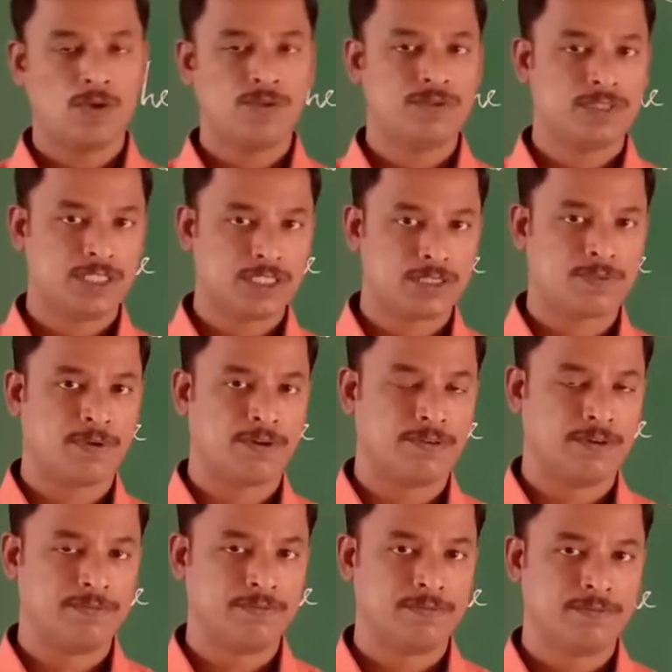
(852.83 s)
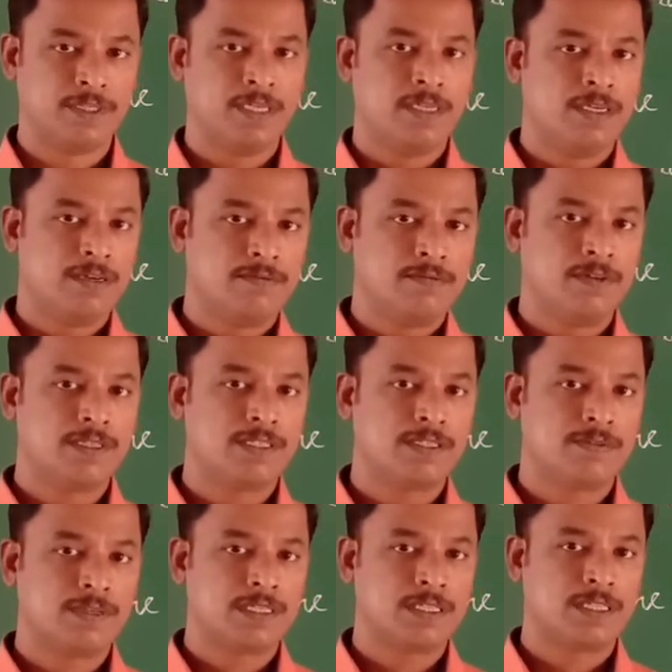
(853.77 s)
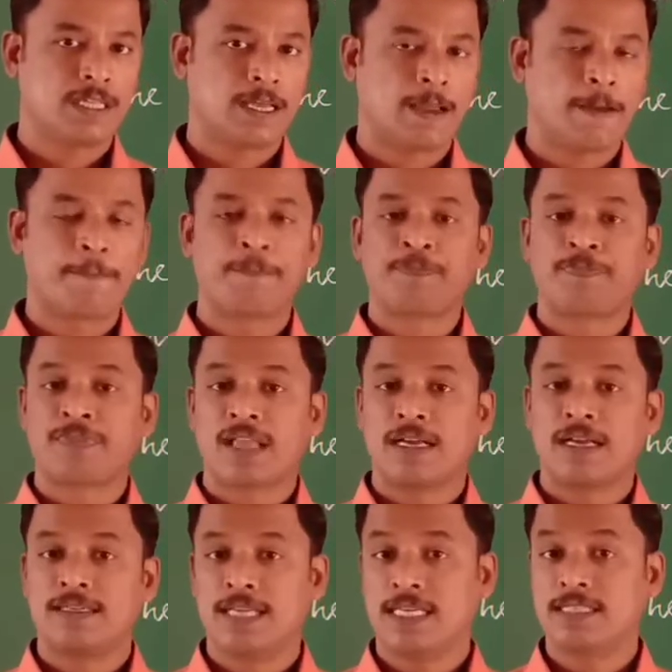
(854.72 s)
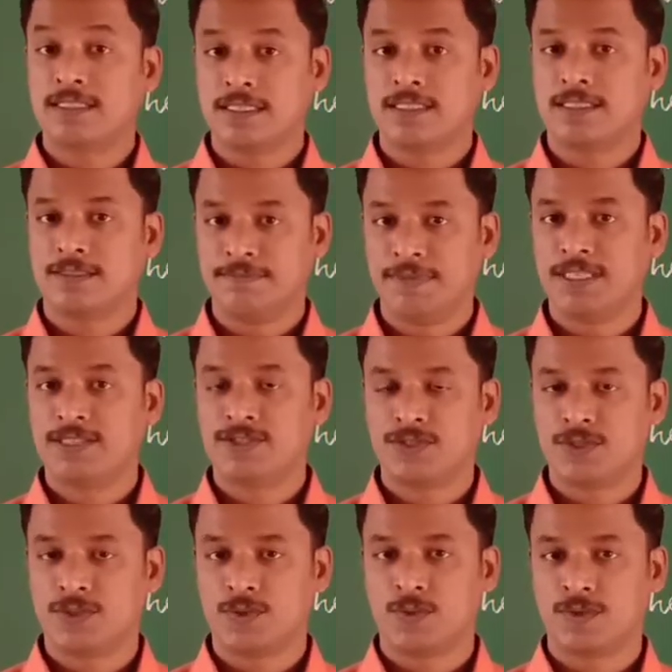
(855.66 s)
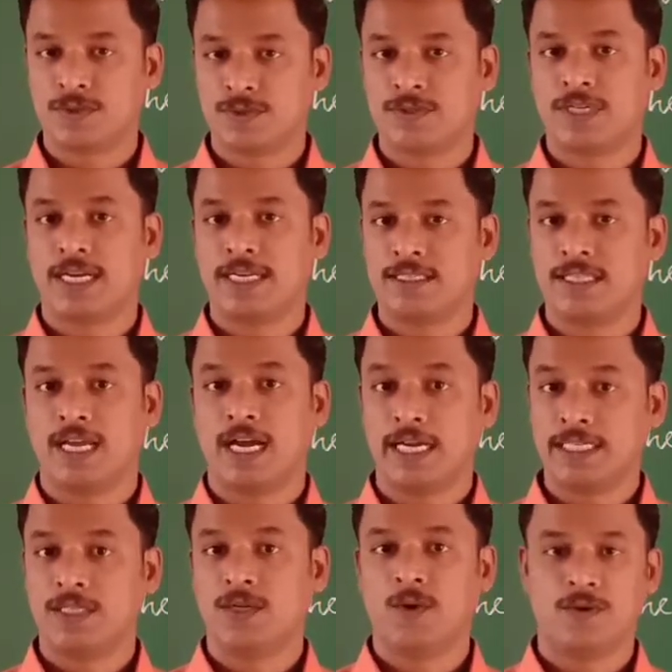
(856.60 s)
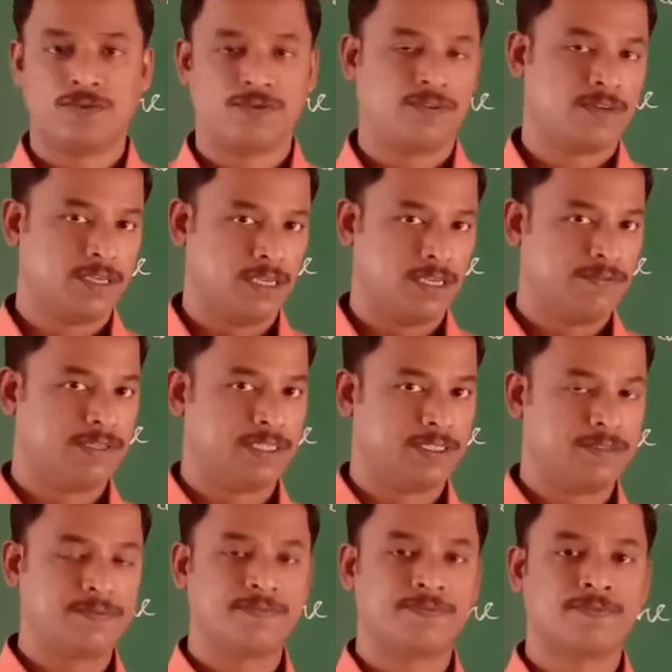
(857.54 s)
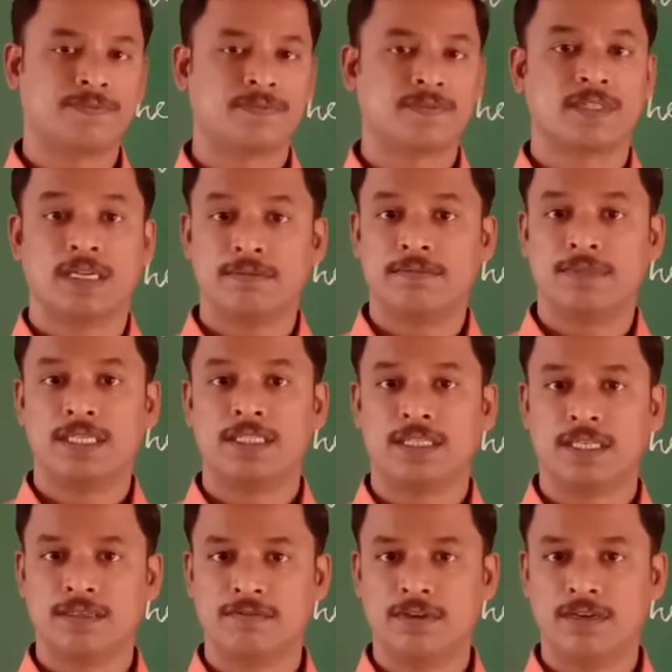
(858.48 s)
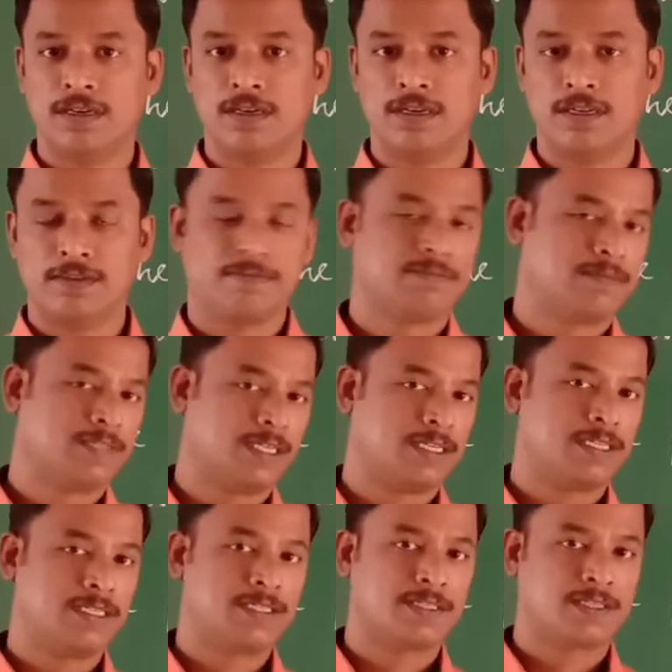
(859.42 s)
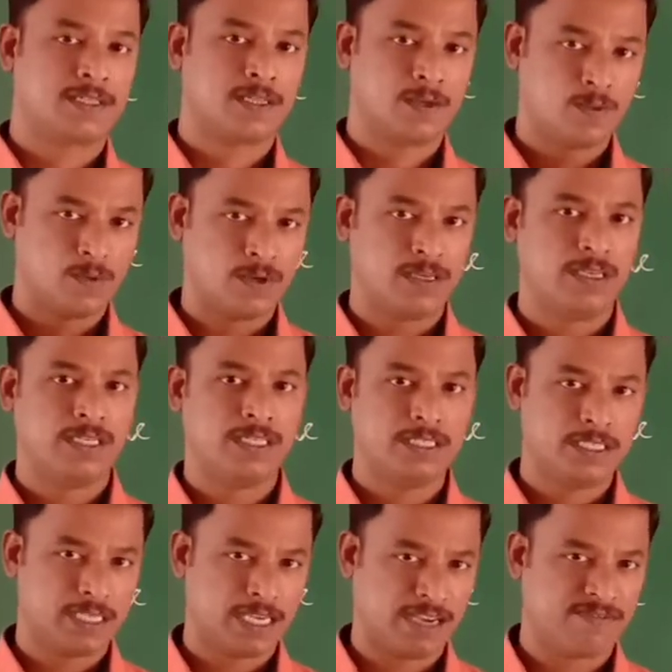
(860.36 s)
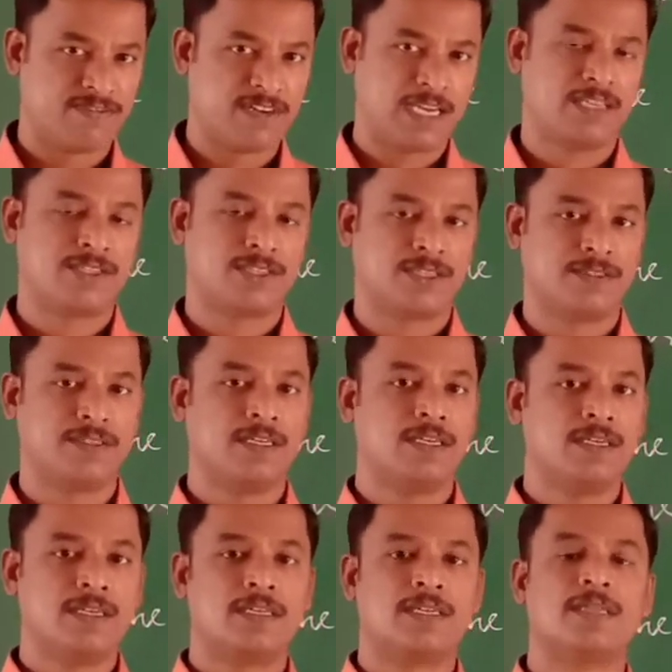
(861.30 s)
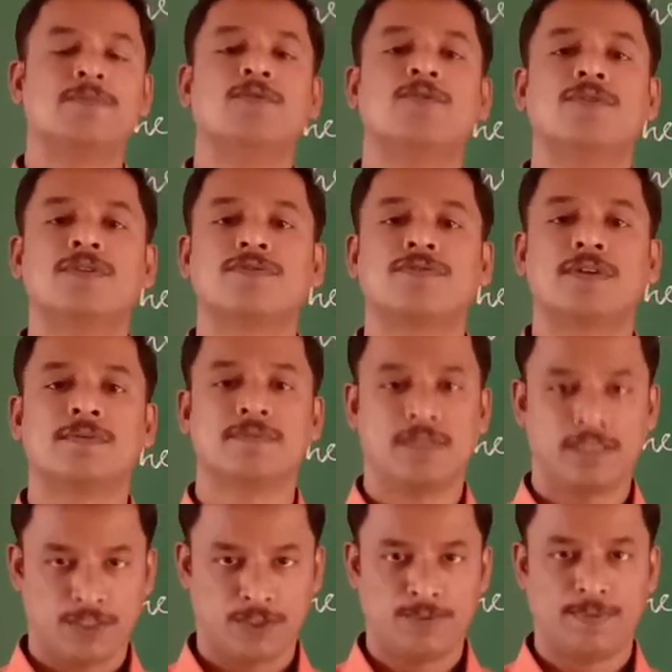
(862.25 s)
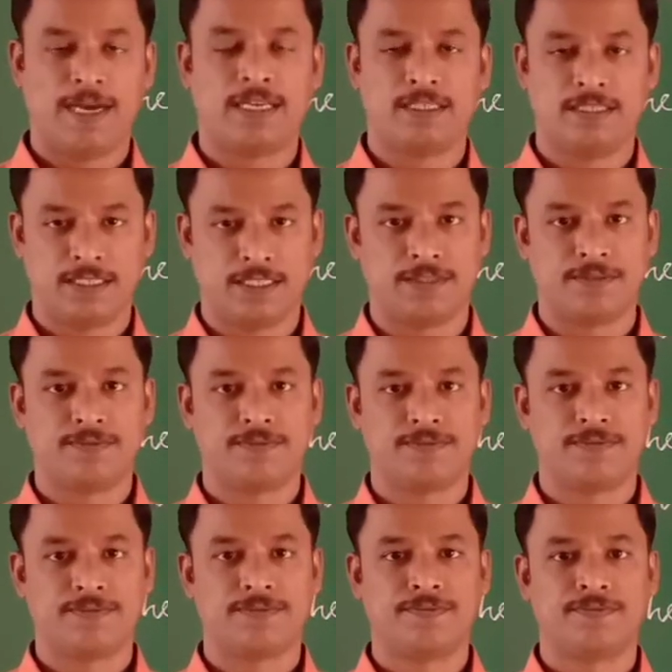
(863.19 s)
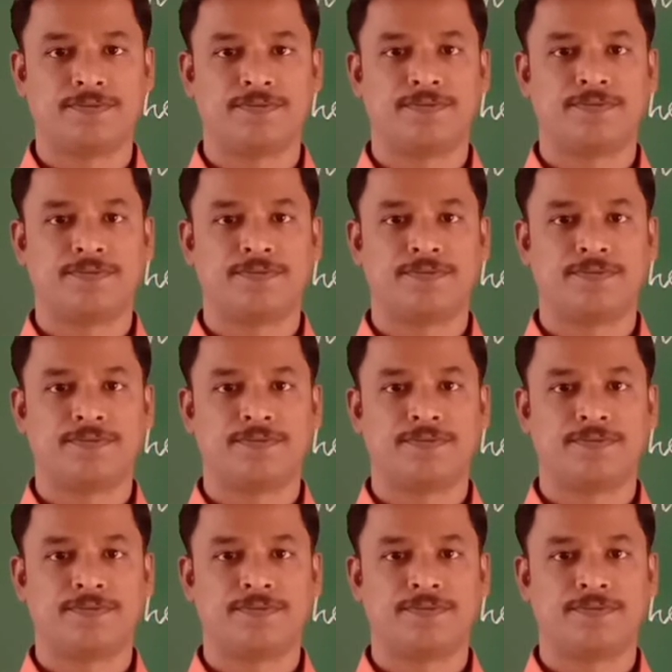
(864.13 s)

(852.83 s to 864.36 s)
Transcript: Throughout this poem, Wordsworth does his best to create the idea of a living, breathing world that is only a fraction removed from humanity.